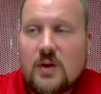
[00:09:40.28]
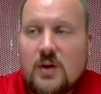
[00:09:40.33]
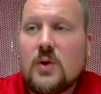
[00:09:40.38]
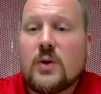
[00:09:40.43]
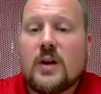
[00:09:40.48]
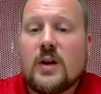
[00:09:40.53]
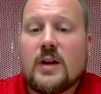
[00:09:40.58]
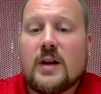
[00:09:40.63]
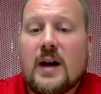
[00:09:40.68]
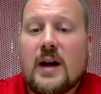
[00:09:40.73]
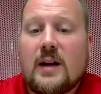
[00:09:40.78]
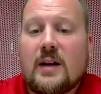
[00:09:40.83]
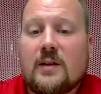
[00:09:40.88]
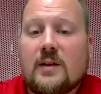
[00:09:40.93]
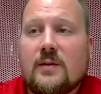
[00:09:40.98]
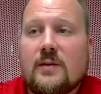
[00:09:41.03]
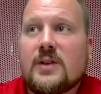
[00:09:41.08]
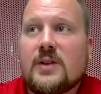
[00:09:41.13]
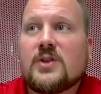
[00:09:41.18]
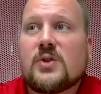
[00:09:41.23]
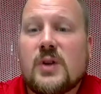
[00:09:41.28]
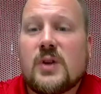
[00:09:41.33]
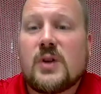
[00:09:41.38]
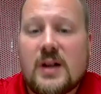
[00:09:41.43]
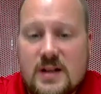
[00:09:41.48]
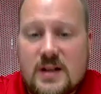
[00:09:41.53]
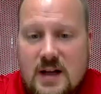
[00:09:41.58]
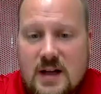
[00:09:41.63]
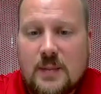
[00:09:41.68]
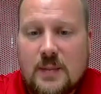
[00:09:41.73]
you can kind of
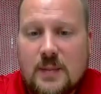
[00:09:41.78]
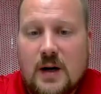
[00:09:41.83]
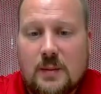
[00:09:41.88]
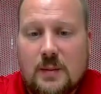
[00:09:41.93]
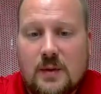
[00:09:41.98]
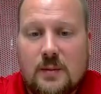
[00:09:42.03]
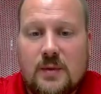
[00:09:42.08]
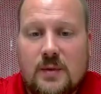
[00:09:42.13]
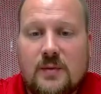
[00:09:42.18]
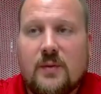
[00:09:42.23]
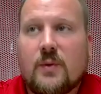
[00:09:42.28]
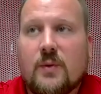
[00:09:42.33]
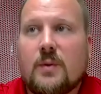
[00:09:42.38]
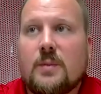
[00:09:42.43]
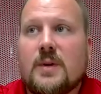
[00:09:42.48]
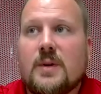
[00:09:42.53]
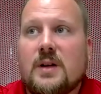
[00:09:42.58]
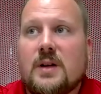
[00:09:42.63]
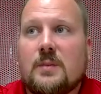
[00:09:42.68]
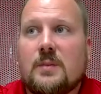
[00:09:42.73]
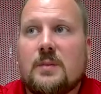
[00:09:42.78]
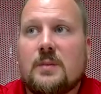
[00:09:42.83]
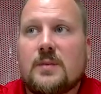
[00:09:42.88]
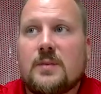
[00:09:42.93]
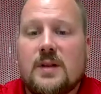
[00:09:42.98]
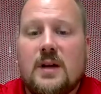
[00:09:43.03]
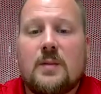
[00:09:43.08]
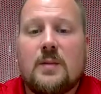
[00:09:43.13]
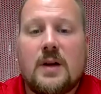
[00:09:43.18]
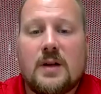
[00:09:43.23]
address that pop-up before it becomes
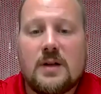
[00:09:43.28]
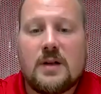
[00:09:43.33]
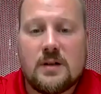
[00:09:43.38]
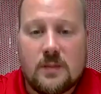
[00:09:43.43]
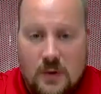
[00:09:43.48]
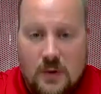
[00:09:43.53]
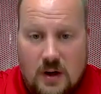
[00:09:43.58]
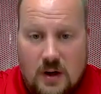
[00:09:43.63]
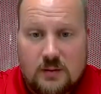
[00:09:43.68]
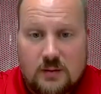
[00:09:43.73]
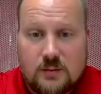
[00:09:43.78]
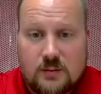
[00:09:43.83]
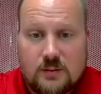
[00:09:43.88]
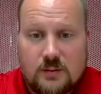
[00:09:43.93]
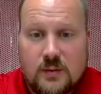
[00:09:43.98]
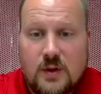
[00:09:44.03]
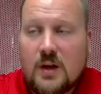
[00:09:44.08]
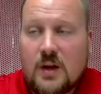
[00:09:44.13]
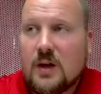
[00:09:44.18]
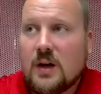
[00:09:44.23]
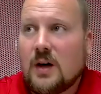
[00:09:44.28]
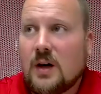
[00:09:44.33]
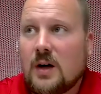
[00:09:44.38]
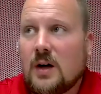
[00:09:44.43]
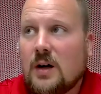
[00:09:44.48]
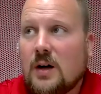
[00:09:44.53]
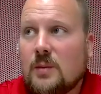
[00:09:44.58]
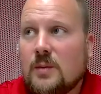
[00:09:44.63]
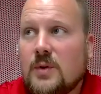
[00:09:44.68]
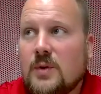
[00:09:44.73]
a major problem.
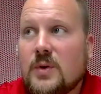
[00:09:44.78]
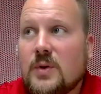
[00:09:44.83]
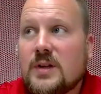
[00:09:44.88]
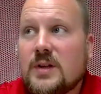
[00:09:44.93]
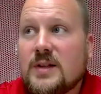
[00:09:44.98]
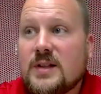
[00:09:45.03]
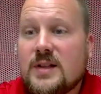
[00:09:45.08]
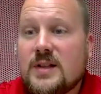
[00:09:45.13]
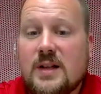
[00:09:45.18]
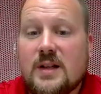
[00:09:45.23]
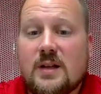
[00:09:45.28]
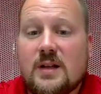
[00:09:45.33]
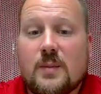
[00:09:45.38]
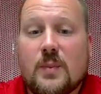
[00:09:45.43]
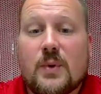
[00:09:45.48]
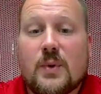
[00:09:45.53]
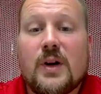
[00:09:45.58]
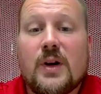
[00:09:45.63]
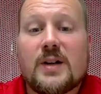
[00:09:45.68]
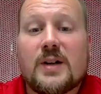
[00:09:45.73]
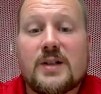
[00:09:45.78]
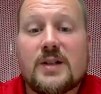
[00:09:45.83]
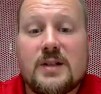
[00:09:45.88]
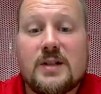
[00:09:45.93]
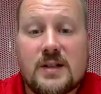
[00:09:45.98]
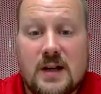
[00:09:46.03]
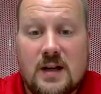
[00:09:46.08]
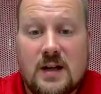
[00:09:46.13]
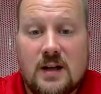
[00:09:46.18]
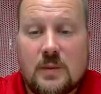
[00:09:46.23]
You can see the
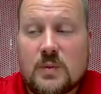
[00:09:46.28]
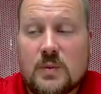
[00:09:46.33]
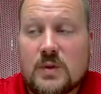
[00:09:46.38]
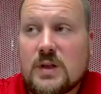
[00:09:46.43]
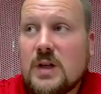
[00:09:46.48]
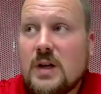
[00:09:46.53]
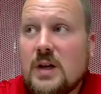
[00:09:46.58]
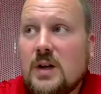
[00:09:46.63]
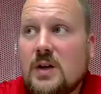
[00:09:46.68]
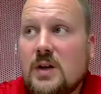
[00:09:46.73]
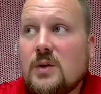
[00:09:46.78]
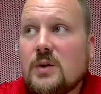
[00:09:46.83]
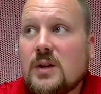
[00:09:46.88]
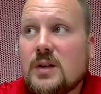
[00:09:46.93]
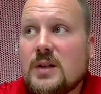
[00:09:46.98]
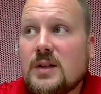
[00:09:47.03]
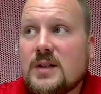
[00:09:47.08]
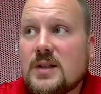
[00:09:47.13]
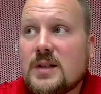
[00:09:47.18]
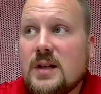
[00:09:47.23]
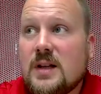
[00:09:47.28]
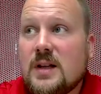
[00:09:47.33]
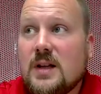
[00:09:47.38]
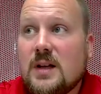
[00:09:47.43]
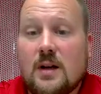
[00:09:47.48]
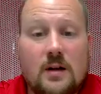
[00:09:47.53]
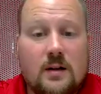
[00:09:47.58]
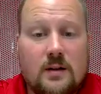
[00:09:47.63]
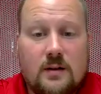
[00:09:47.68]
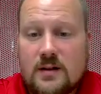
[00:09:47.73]
production times. You can
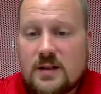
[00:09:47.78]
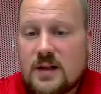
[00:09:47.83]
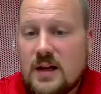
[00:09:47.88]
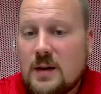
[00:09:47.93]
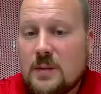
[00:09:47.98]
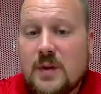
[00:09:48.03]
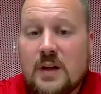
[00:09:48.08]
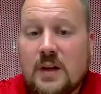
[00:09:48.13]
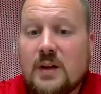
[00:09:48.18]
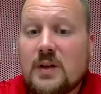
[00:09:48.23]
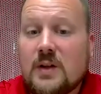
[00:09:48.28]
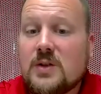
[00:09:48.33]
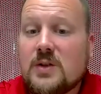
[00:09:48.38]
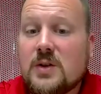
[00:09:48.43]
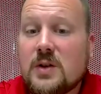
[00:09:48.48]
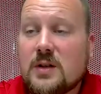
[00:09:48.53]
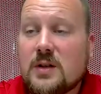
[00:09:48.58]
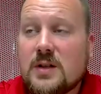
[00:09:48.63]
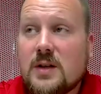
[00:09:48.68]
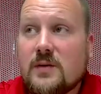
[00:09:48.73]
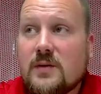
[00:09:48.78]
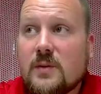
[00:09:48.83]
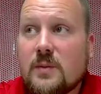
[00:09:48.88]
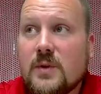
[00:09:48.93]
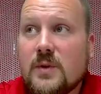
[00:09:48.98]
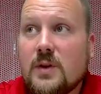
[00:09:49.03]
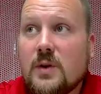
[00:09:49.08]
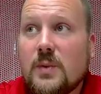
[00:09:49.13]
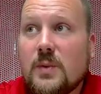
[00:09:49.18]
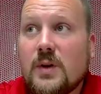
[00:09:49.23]
see same thing that you can see
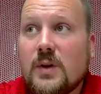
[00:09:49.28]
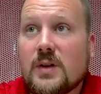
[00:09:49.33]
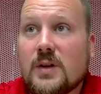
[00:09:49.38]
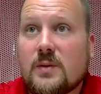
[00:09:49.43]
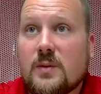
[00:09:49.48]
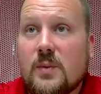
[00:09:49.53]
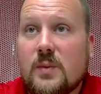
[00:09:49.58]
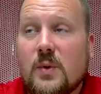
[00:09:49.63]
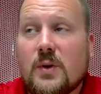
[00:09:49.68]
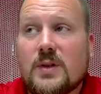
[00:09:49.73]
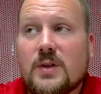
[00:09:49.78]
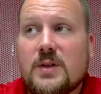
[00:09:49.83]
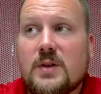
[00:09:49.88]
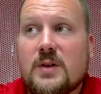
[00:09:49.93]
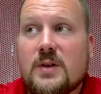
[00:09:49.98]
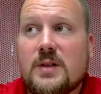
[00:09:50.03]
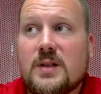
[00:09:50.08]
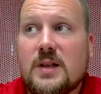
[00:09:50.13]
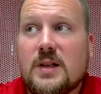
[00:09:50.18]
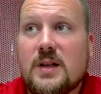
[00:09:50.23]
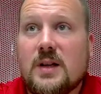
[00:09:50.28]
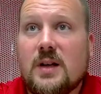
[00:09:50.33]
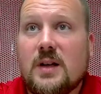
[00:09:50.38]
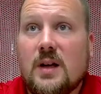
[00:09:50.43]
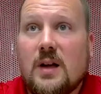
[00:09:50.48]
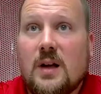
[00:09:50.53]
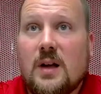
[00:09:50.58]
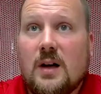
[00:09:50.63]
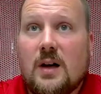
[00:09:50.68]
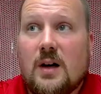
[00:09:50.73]
from the OPS reports. You can see
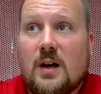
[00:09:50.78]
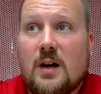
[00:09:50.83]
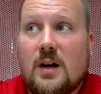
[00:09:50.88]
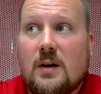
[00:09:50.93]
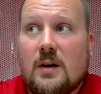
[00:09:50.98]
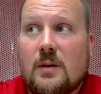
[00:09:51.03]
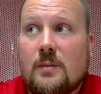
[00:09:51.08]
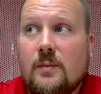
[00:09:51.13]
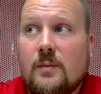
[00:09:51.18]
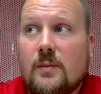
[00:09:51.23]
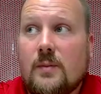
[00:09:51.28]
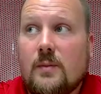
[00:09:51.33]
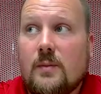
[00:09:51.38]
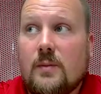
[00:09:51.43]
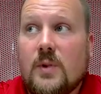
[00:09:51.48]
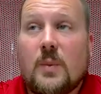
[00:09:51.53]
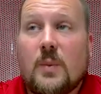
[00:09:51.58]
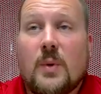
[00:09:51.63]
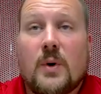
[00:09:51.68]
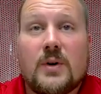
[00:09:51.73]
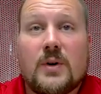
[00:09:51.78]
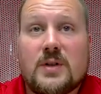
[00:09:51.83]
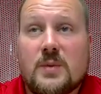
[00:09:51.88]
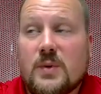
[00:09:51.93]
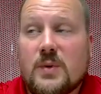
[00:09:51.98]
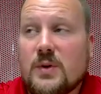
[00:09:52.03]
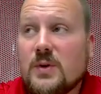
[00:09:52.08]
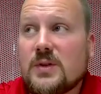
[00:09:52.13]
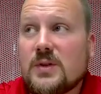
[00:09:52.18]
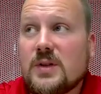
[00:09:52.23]
the parts you're
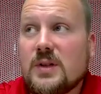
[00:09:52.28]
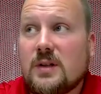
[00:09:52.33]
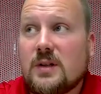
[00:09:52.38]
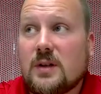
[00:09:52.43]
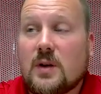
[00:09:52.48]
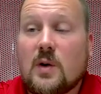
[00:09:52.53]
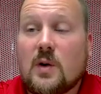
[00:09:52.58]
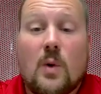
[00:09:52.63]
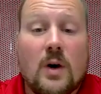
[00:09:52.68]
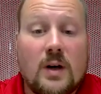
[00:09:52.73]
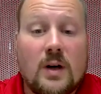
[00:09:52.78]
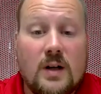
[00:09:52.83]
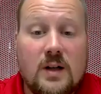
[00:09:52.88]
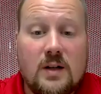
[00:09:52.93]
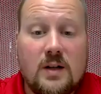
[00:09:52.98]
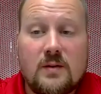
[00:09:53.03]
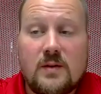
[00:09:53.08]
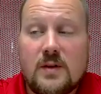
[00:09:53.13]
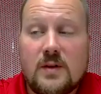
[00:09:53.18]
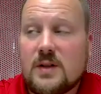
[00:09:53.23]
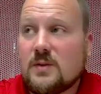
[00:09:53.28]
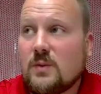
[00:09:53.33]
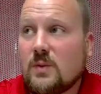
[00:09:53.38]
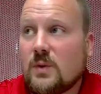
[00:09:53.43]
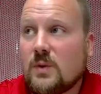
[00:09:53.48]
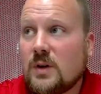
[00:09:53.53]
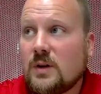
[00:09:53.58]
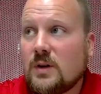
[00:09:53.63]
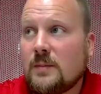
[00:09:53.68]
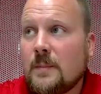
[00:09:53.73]
producing, the quantity of each
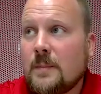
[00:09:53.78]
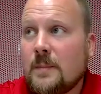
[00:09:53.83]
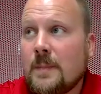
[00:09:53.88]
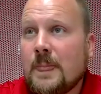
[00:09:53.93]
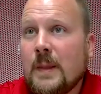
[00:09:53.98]
one.